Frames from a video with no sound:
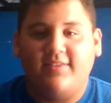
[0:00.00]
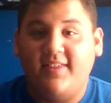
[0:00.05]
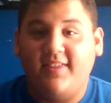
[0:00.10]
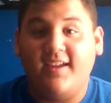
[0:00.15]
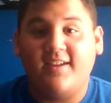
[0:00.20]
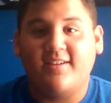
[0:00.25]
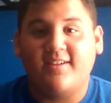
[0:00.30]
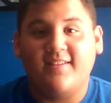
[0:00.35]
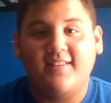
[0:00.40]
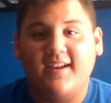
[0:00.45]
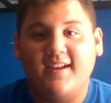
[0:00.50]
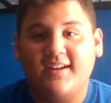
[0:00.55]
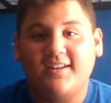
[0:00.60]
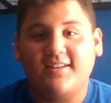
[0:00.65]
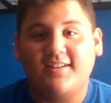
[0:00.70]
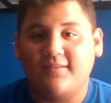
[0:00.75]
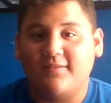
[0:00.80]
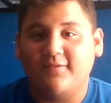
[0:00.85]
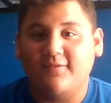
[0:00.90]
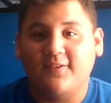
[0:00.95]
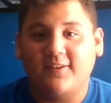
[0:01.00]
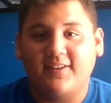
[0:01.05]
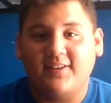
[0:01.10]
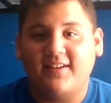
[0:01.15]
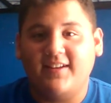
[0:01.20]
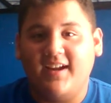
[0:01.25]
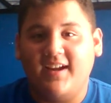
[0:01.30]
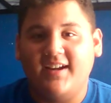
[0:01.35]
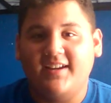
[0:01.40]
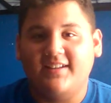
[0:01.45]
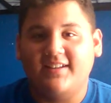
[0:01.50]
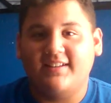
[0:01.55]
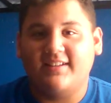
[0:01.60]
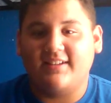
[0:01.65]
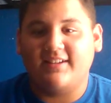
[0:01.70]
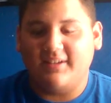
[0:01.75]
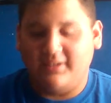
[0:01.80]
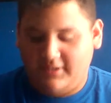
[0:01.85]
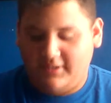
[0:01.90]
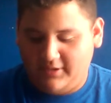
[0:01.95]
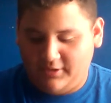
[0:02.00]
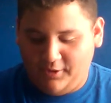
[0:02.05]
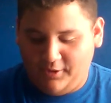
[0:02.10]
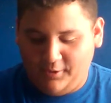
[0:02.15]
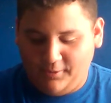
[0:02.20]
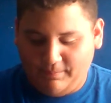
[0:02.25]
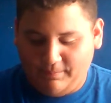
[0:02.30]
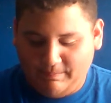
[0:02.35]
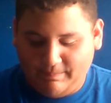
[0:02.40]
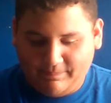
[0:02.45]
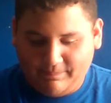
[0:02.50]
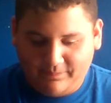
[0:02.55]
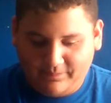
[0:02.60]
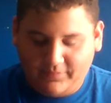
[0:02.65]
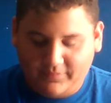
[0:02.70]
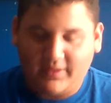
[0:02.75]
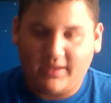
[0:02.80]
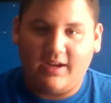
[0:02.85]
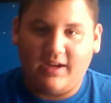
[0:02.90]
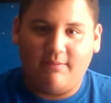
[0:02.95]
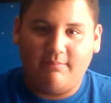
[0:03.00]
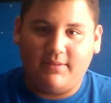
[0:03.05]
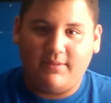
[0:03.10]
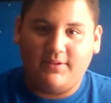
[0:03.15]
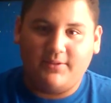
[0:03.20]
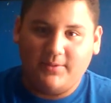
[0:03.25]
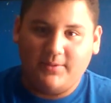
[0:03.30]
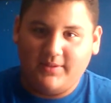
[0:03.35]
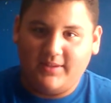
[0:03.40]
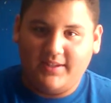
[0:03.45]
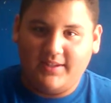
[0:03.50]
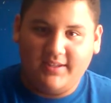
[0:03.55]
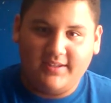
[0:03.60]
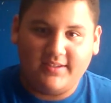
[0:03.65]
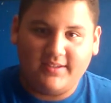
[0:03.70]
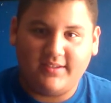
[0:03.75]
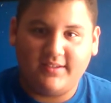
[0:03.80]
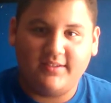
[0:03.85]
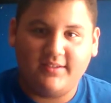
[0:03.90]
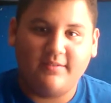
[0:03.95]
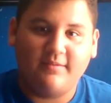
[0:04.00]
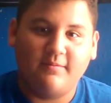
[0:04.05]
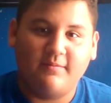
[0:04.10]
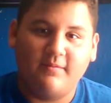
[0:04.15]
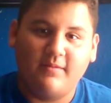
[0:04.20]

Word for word: Thank you. That's really nice. And so I'm gonna be doing this.